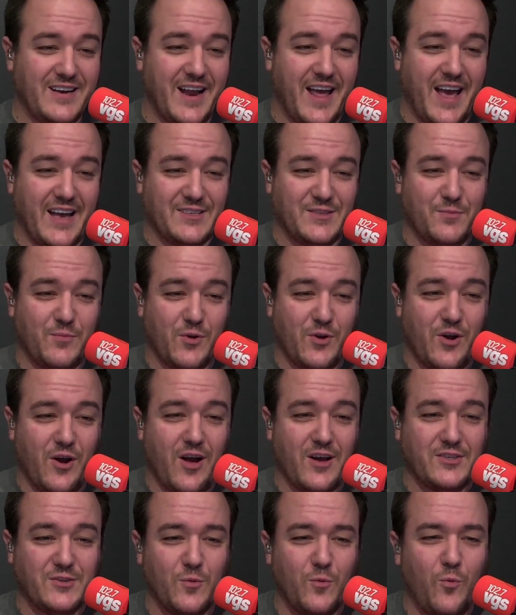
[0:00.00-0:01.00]
as a
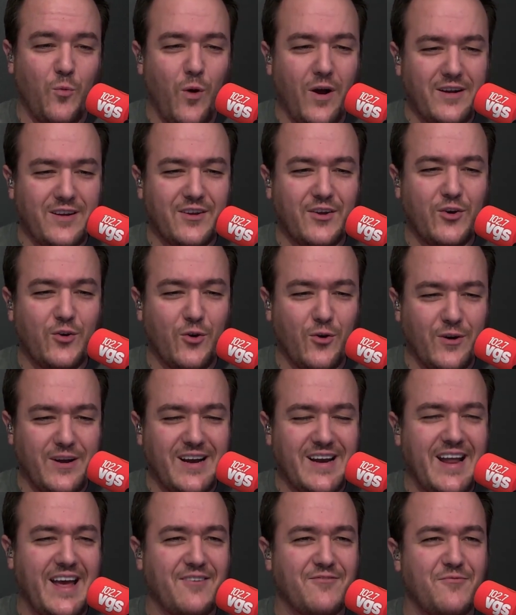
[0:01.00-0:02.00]
precaution. What could
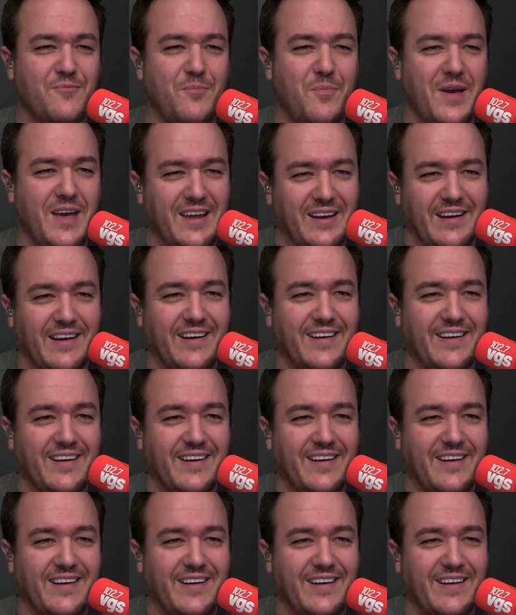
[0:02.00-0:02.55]
it have been?